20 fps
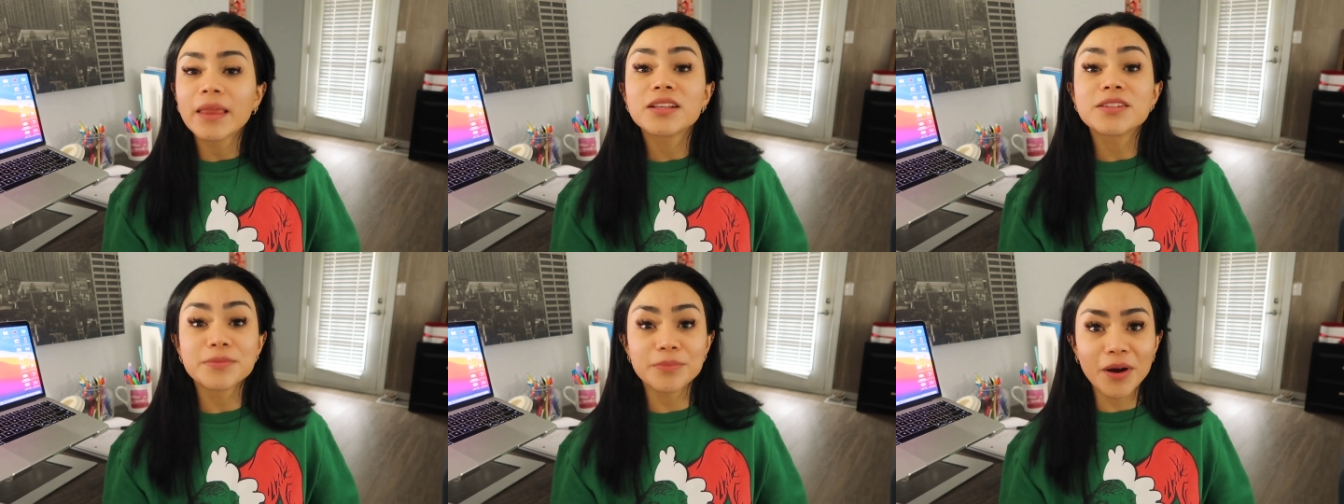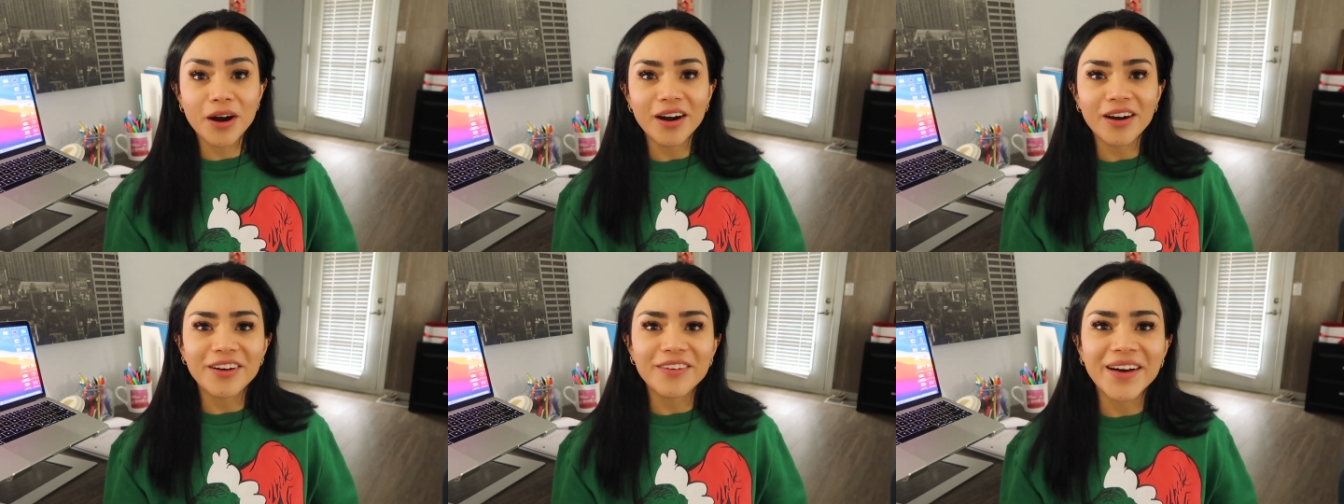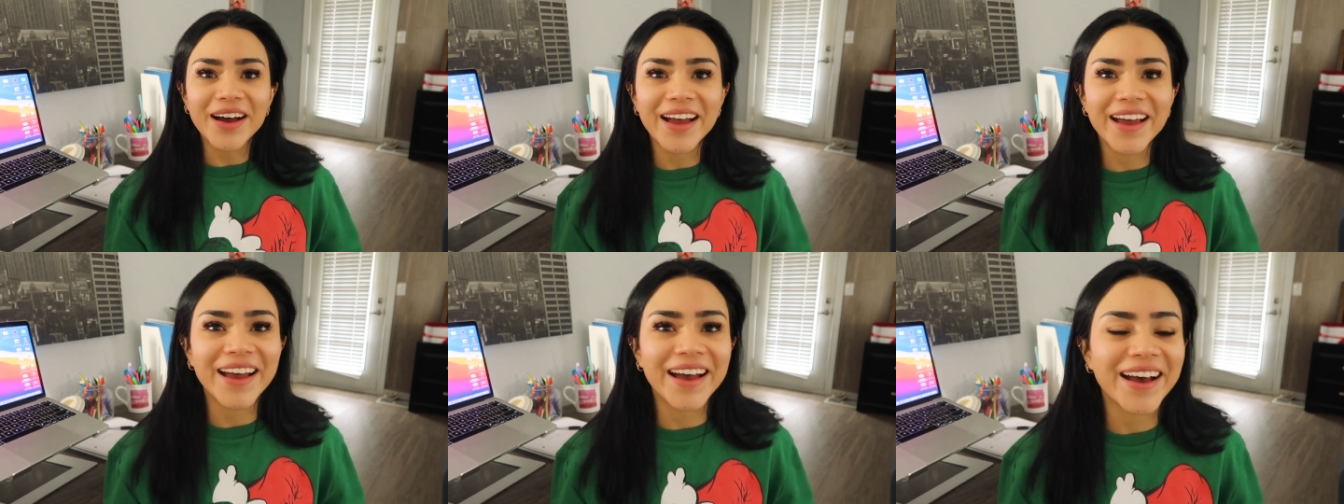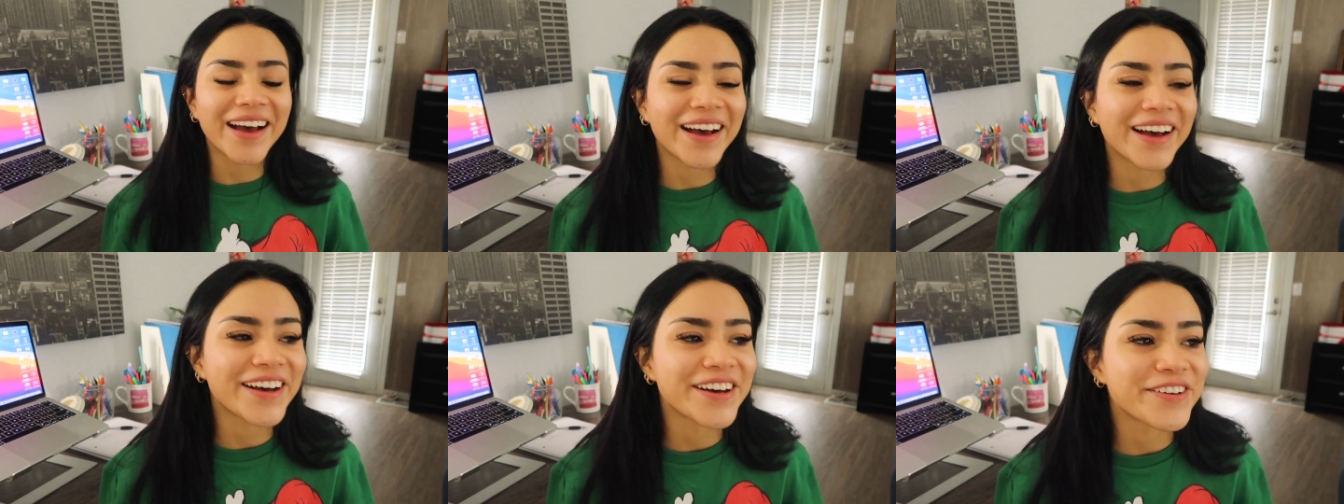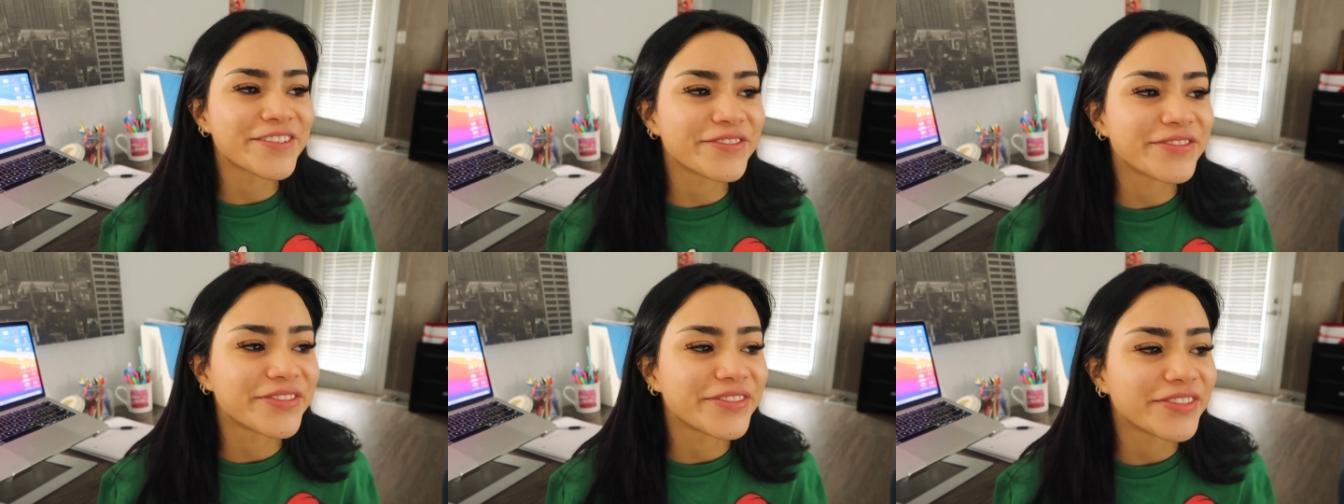Tomorrow I
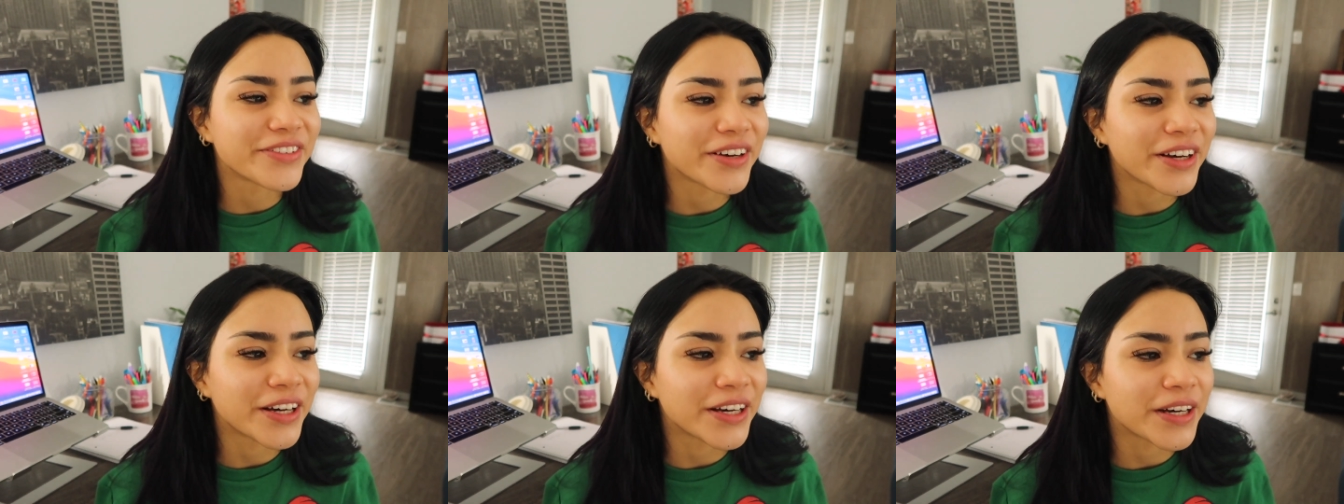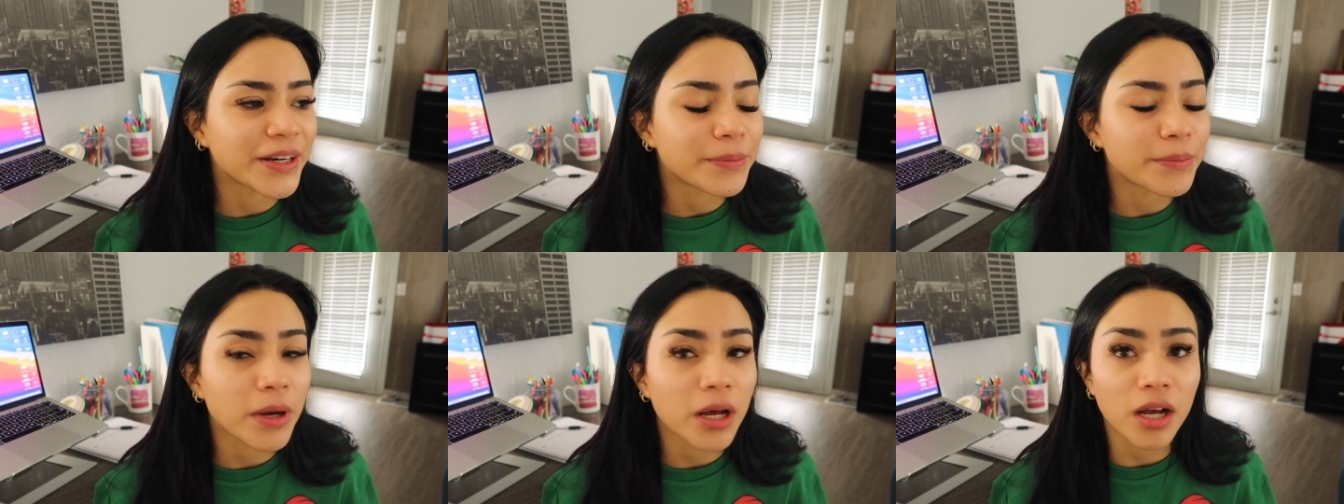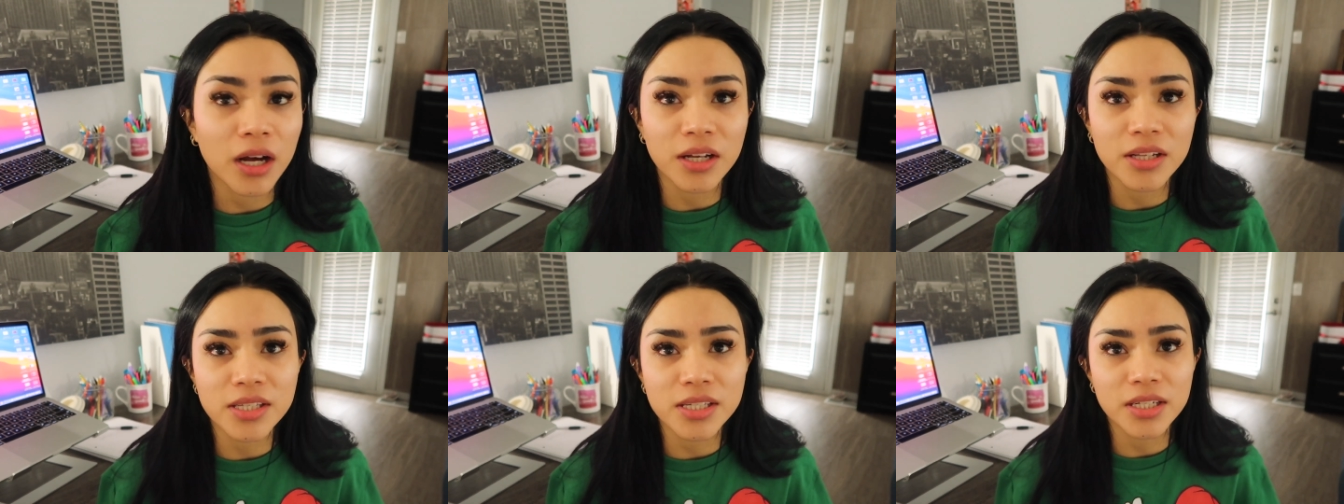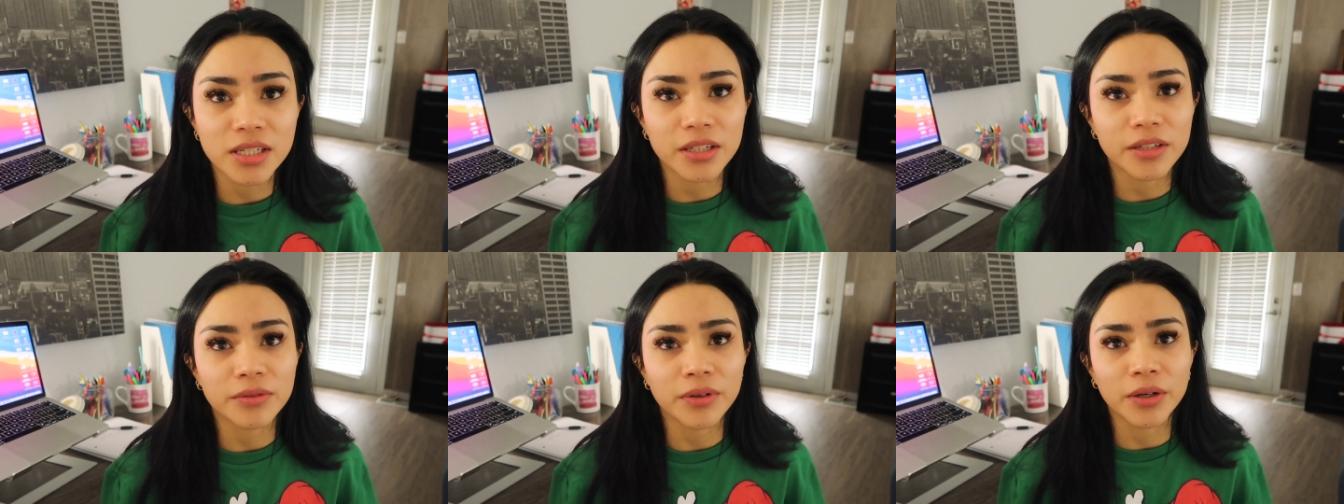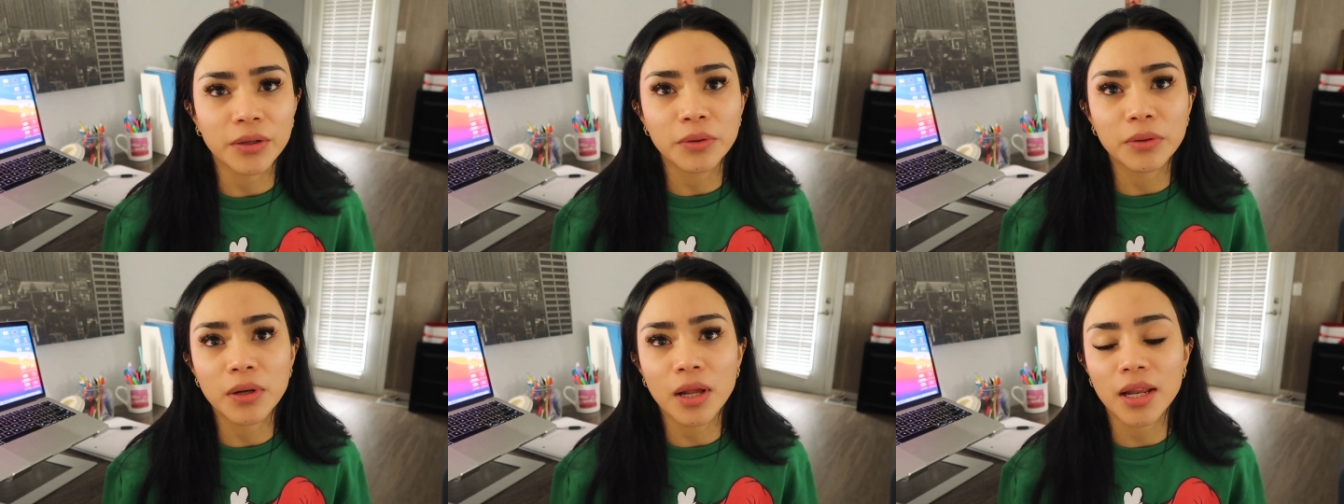have um, a concert,
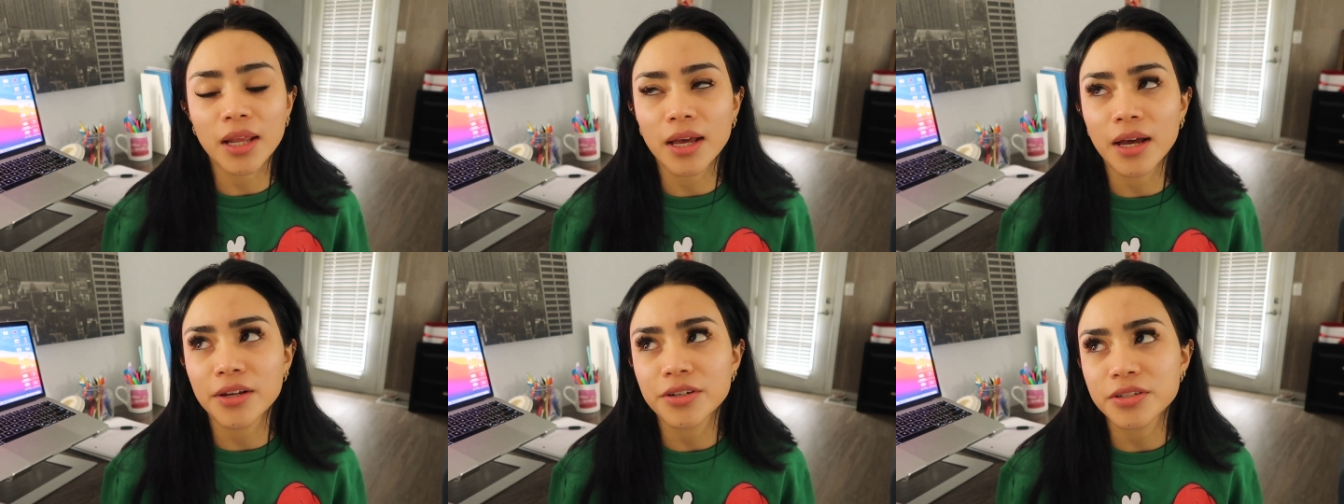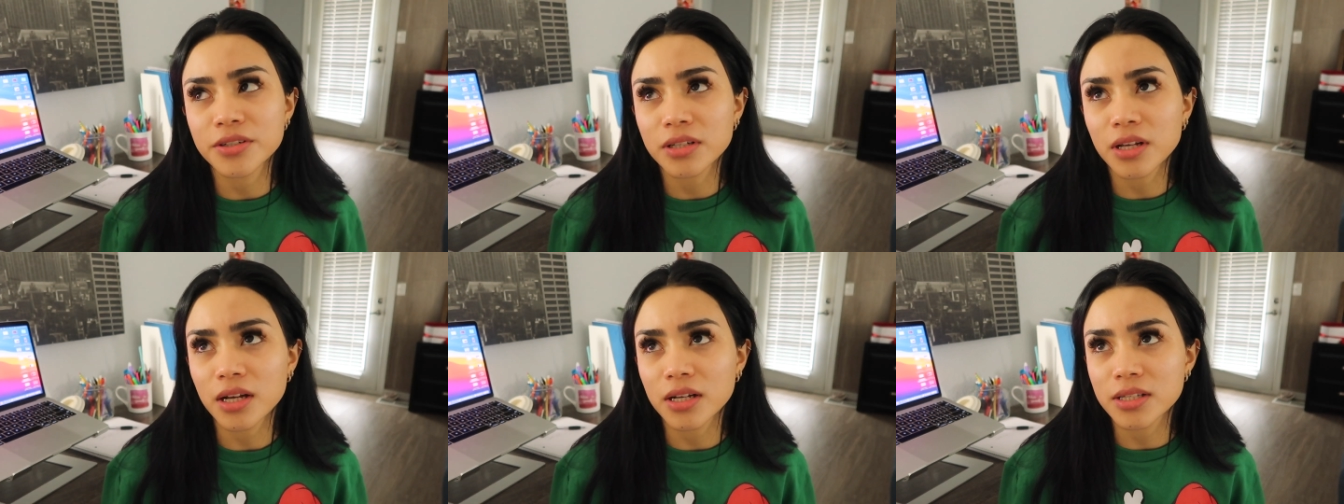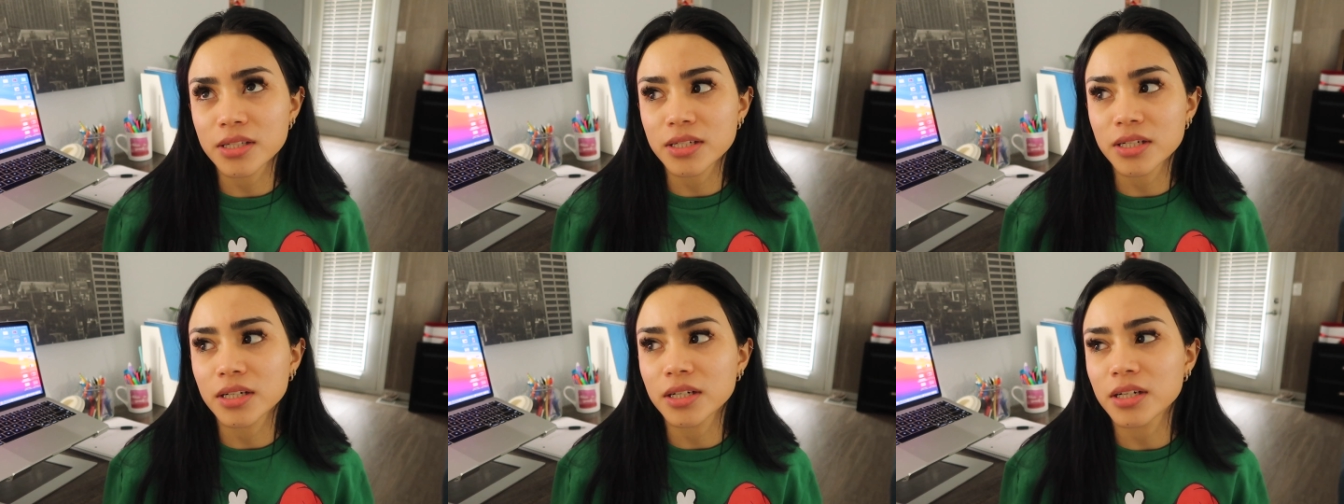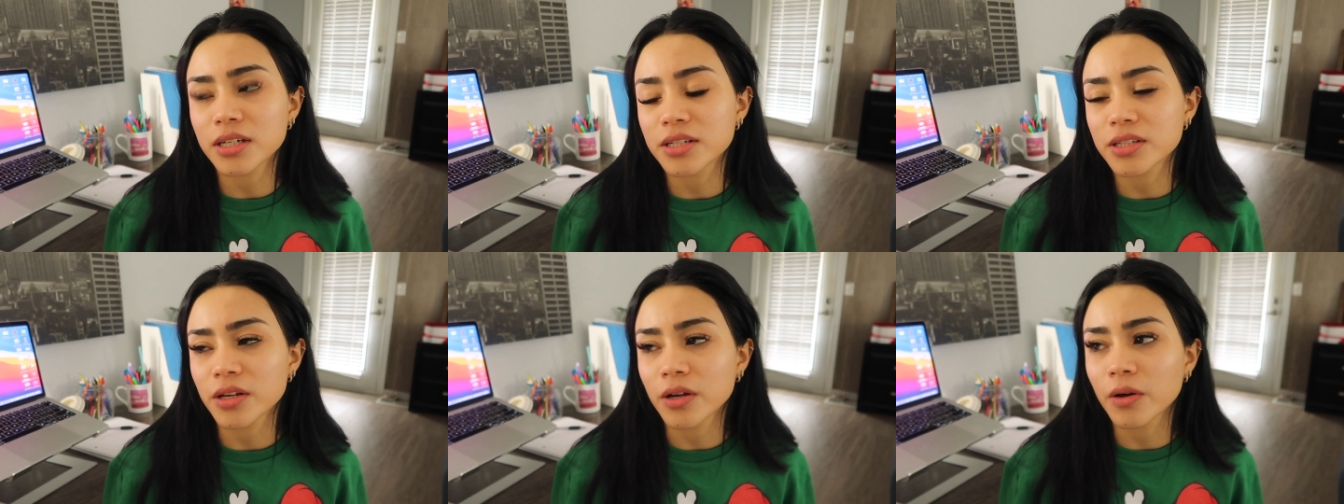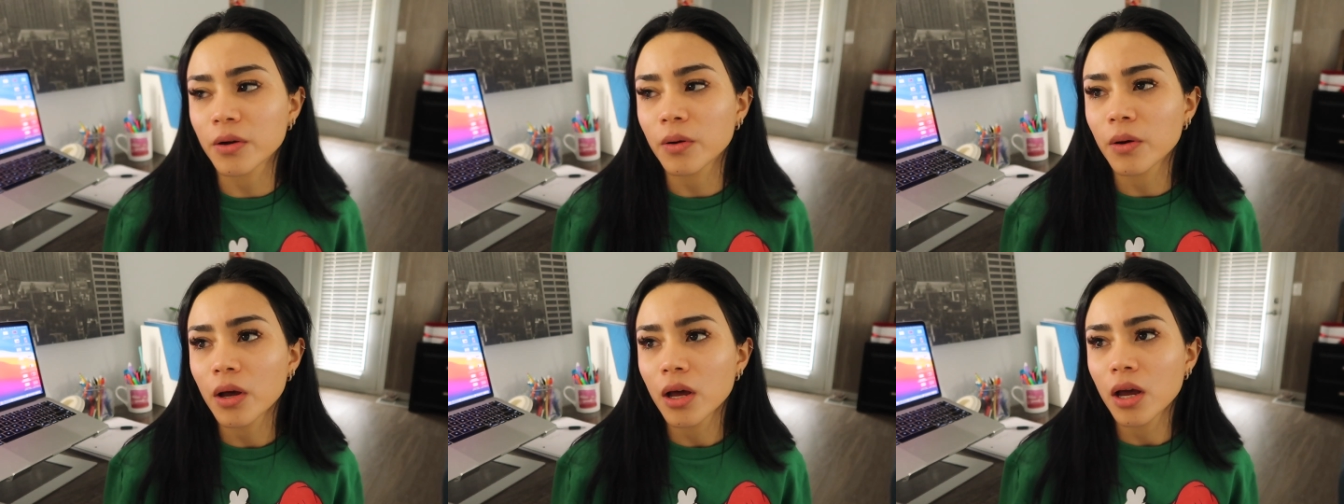Rauw Alejandro's concert,
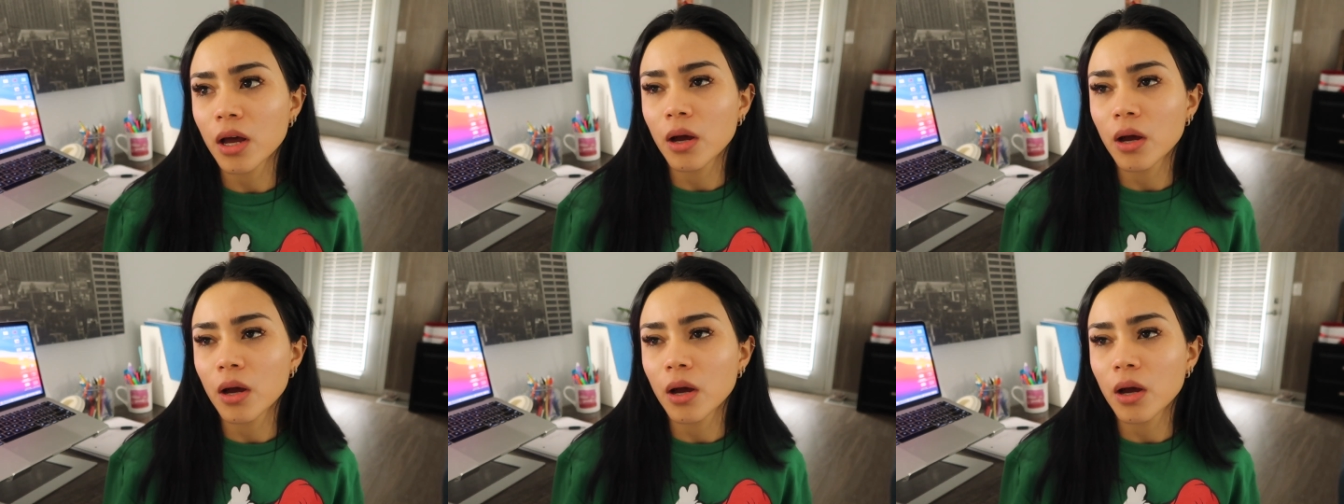so